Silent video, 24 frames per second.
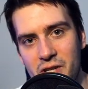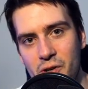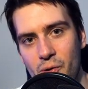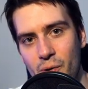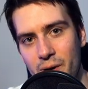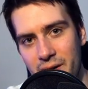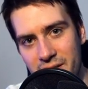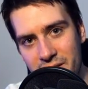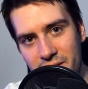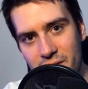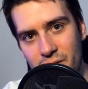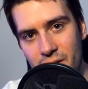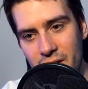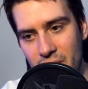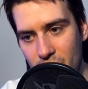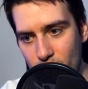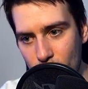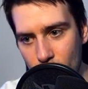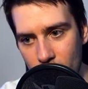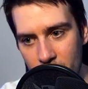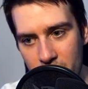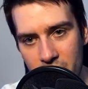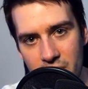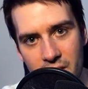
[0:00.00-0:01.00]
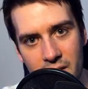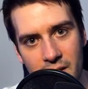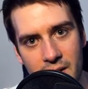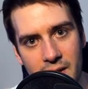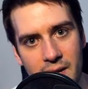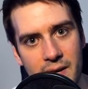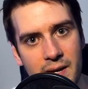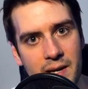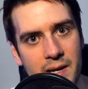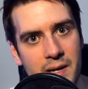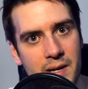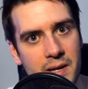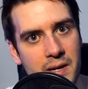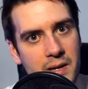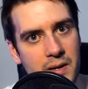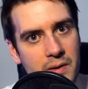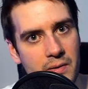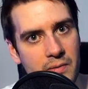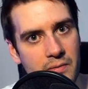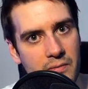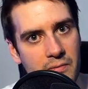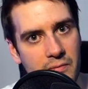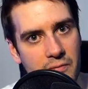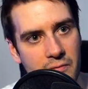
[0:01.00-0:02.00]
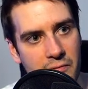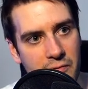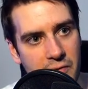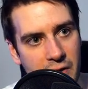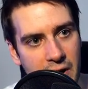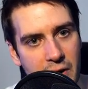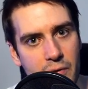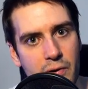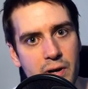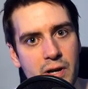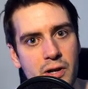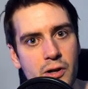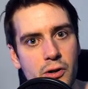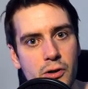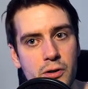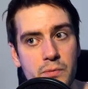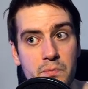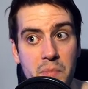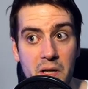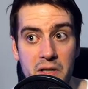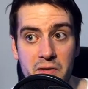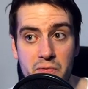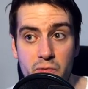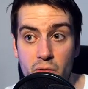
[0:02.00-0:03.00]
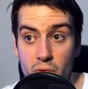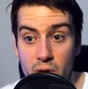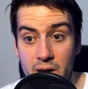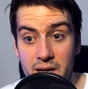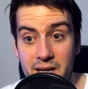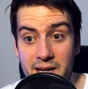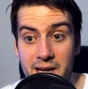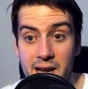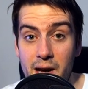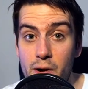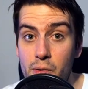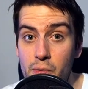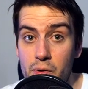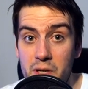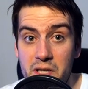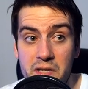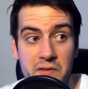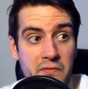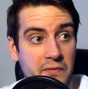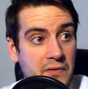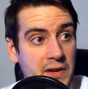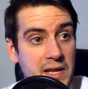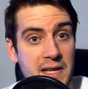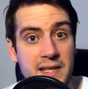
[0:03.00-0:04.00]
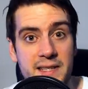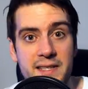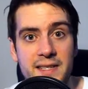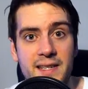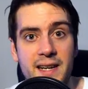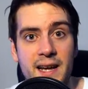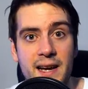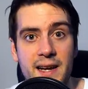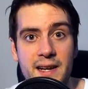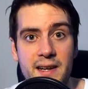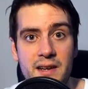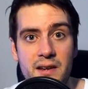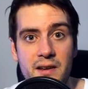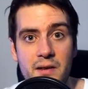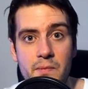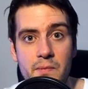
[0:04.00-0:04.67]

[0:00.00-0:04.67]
sure it's gonna work very good, but right now it feels like